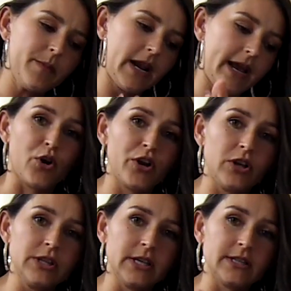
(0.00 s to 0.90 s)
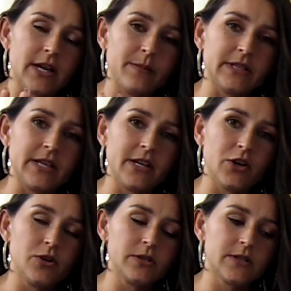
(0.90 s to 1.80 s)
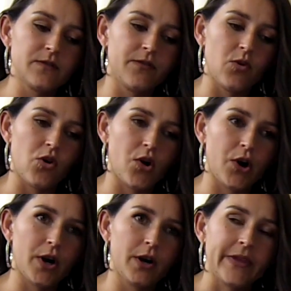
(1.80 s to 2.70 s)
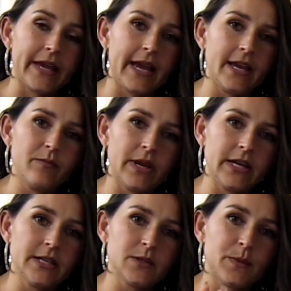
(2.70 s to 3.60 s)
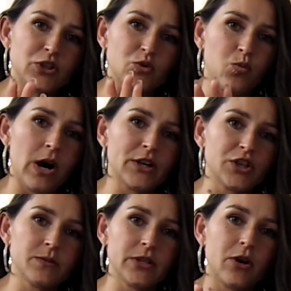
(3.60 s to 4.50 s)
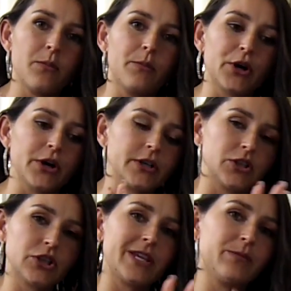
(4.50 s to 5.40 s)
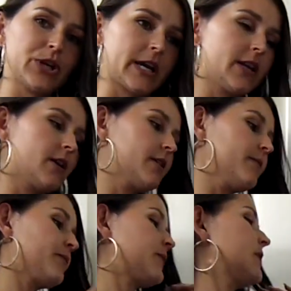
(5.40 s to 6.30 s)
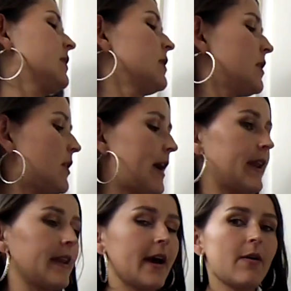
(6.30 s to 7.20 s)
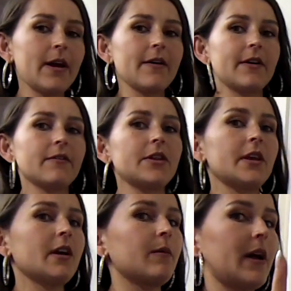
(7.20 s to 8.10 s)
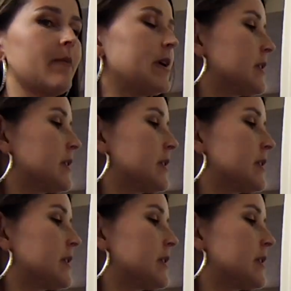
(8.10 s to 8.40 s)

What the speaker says: but I broiled the tomatillos for like 8 minutes, but just watch them so they don't burn, so just keep checking on them. Okay, now I have everything. I'm gonna add my